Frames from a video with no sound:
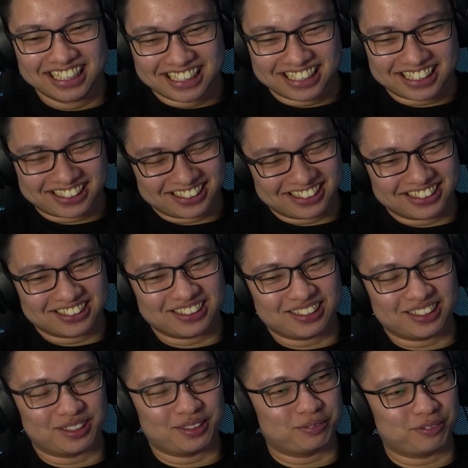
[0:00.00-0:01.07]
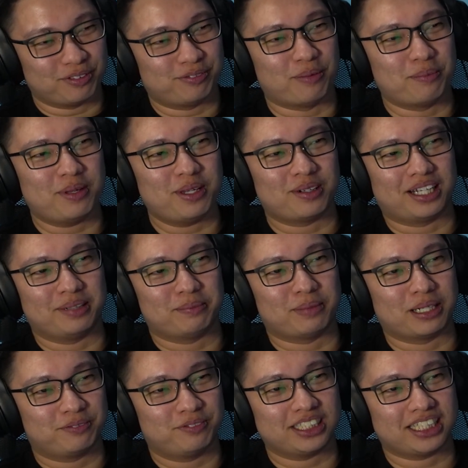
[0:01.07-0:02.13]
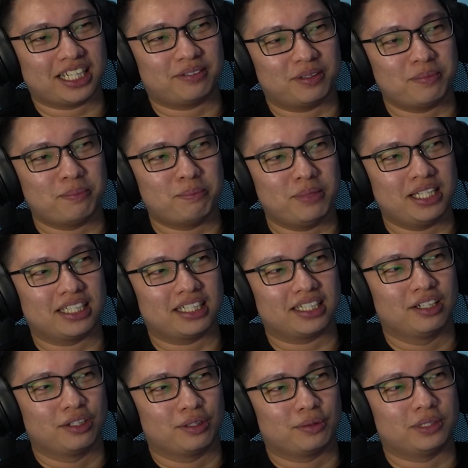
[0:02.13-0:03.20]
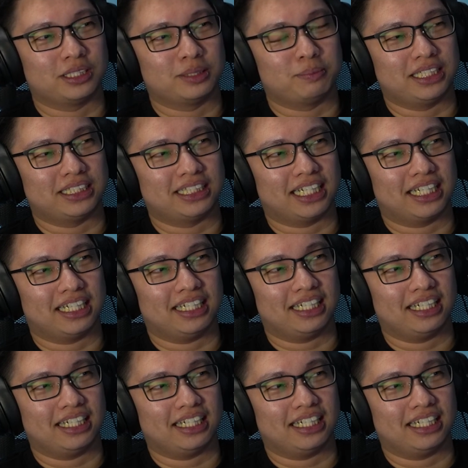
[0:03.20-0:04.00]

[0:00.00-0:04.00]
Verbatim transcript: So for me, right, my first ever mint was basically